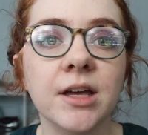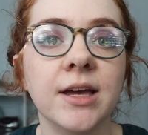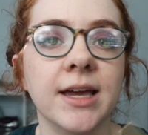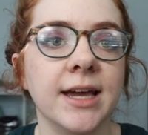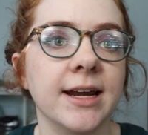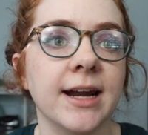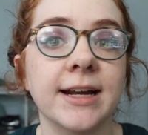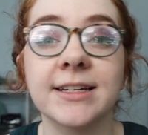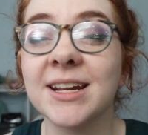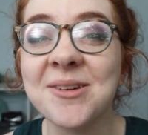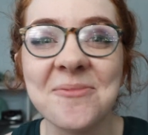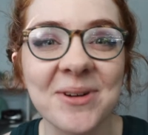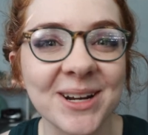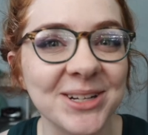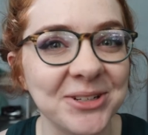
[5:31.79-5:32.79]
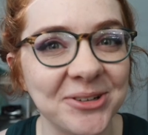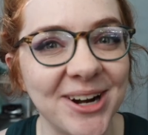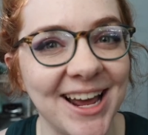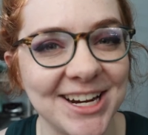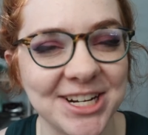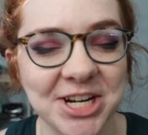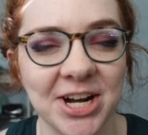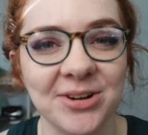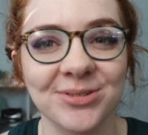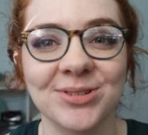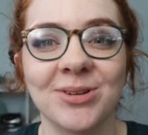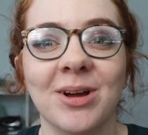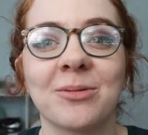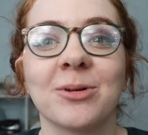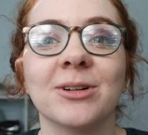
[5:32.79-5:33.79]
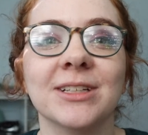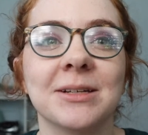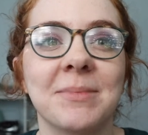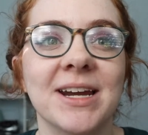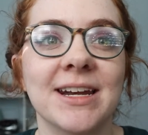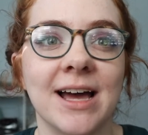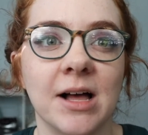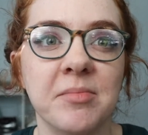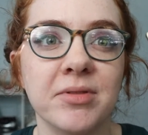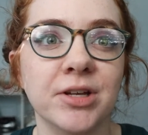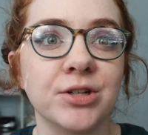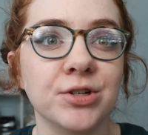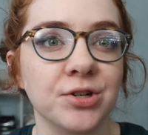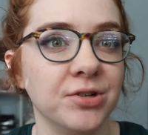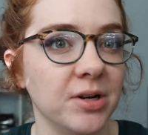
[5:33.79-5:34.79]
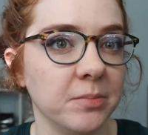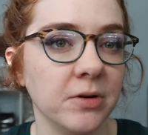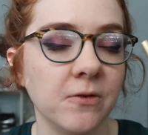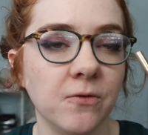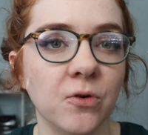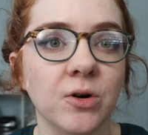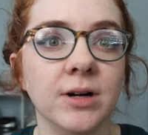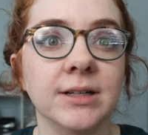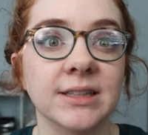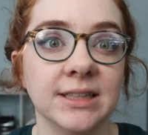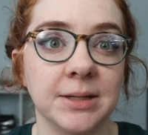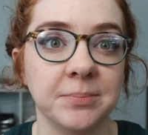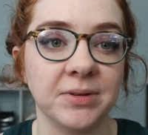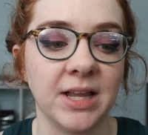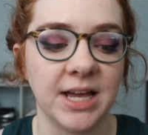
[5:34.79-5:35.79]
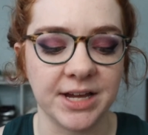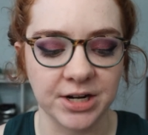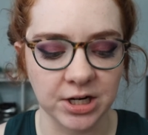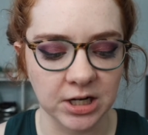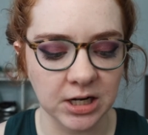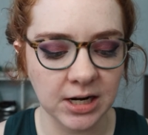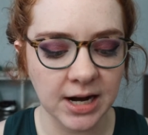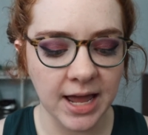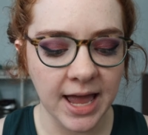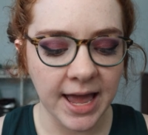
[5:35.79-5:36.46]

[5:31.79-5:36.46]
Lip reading: and I didn't want to do an eyeshadow, so I rolled in my Nabla Nude Number 4 lip liner,